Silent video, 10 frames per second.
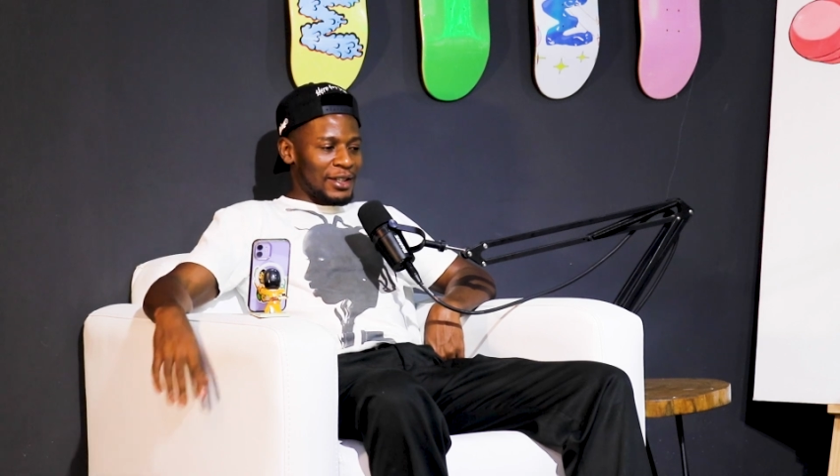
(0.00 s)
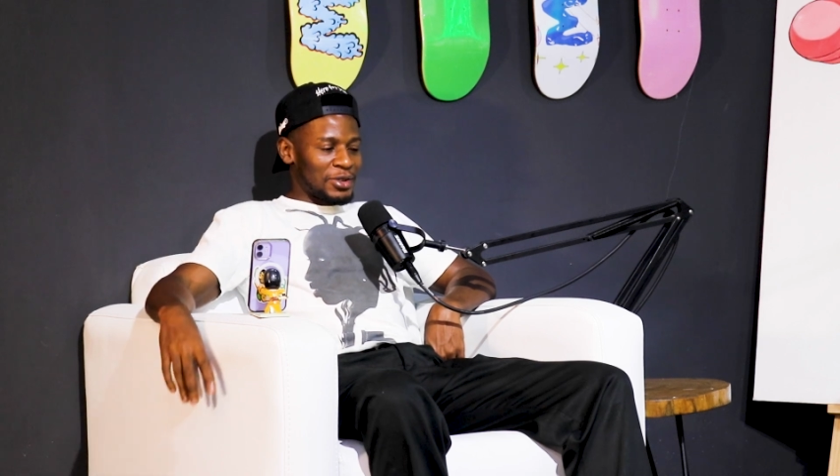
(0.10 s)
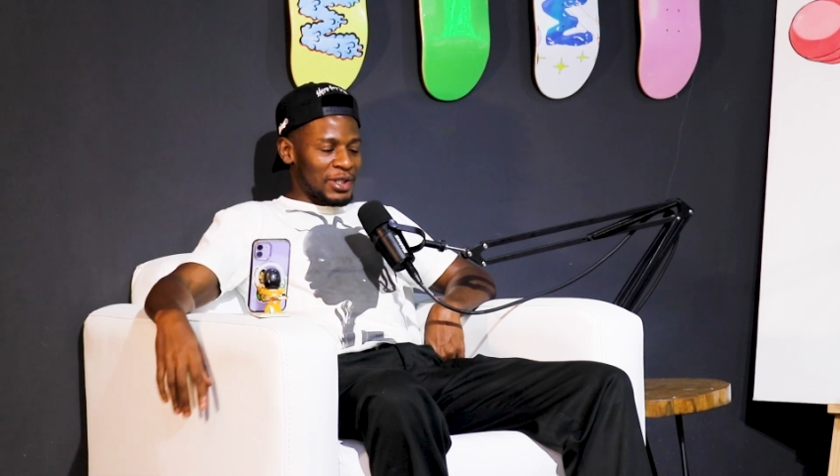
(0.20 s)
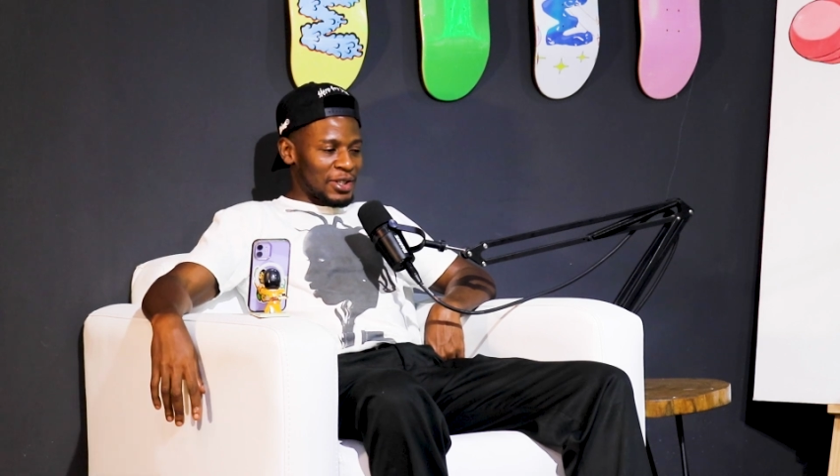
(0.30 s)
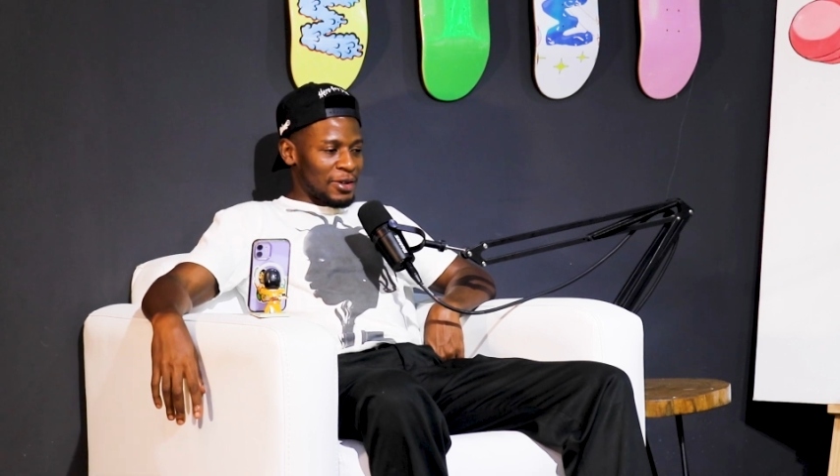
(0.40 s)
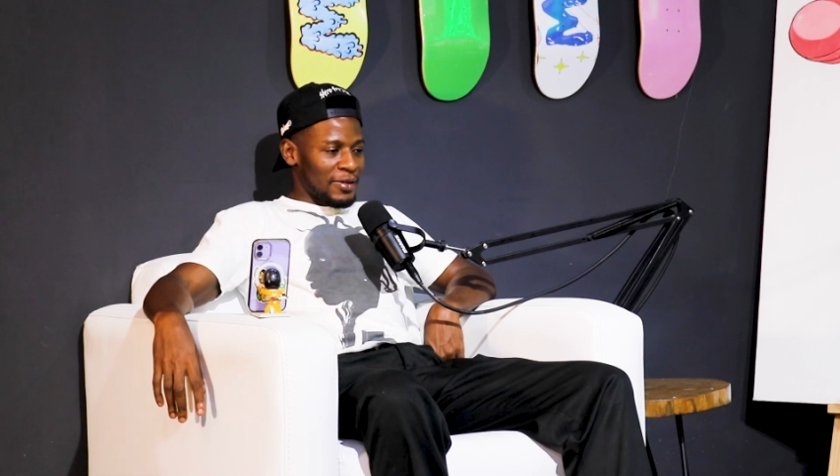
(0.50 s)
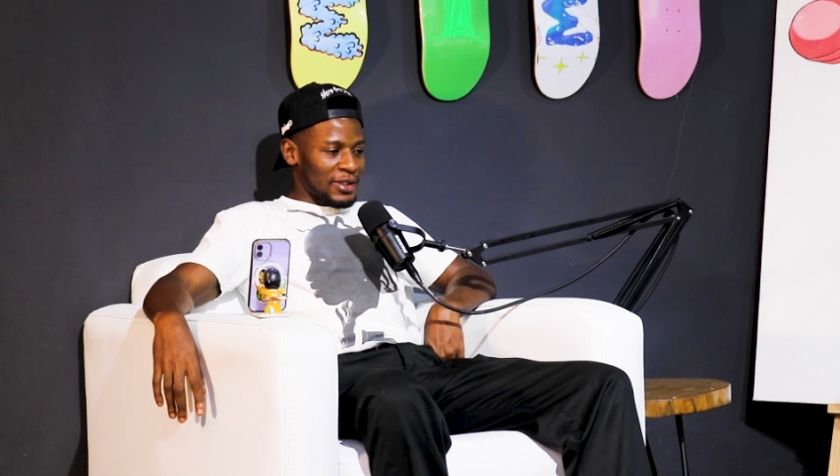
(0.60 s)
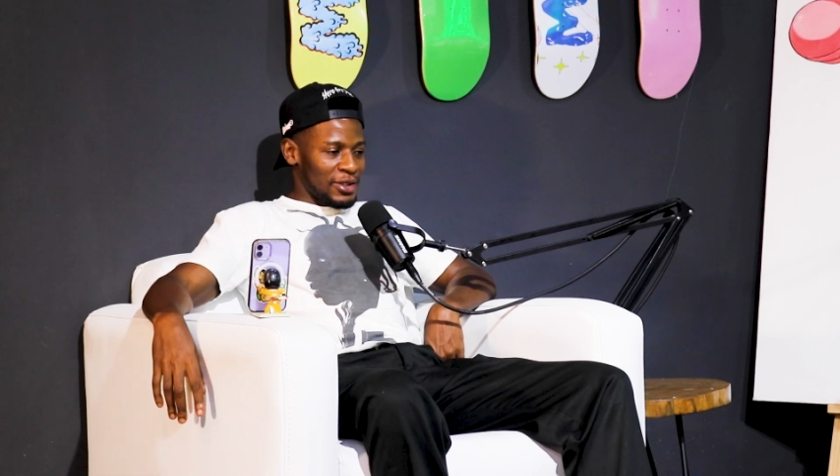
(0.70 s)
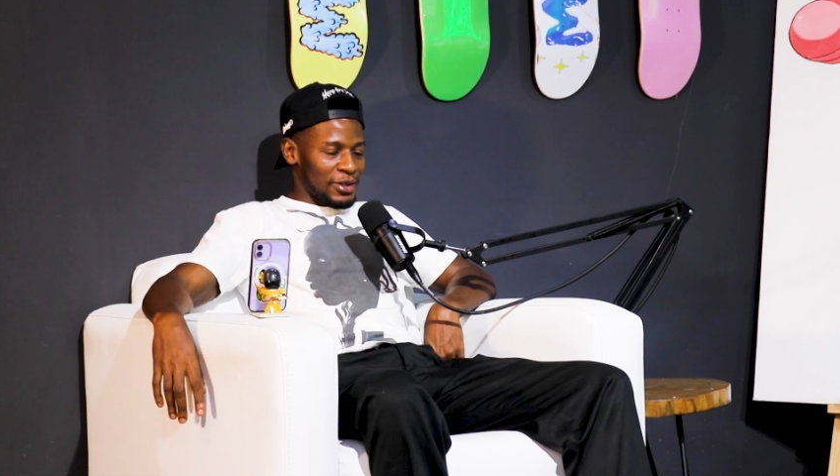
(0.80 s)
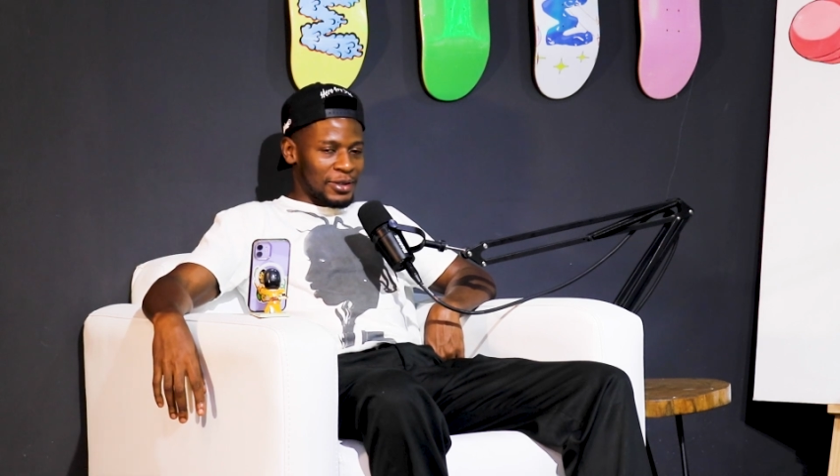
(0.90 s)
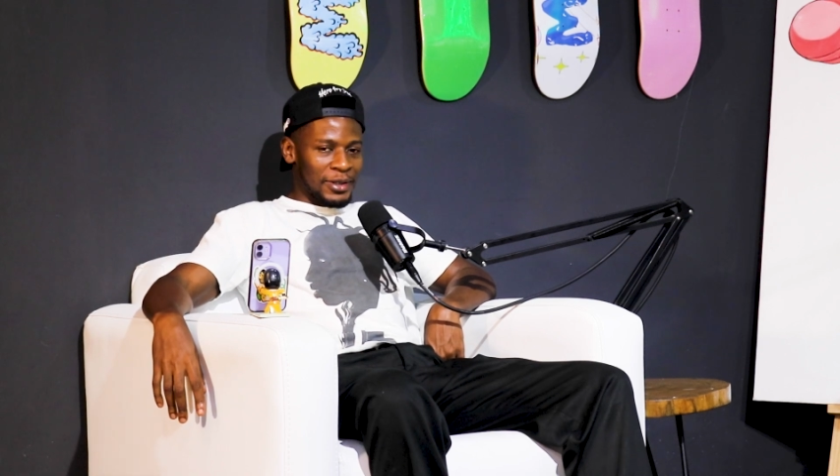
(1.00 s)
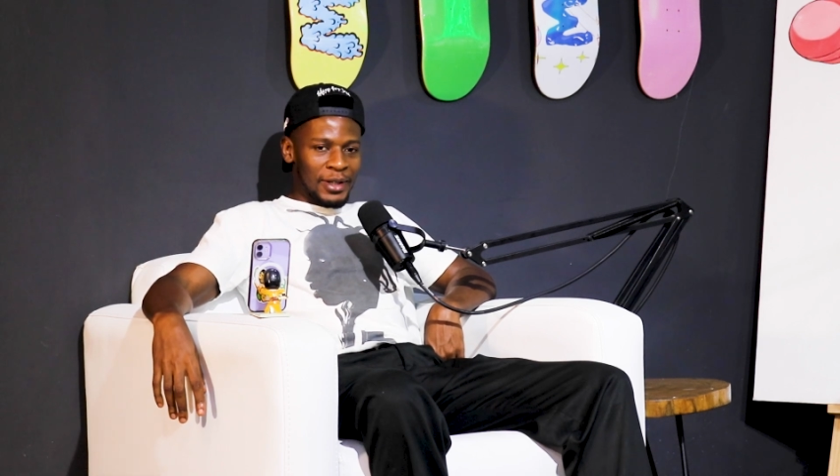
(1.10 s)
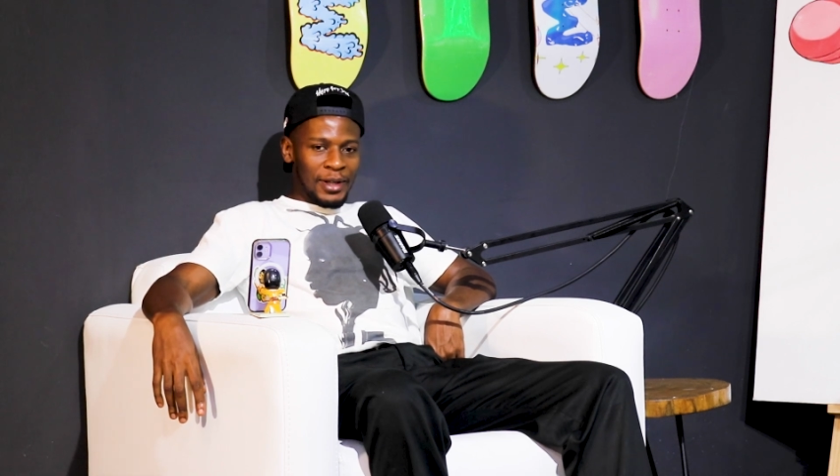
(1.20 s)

interesting conversation.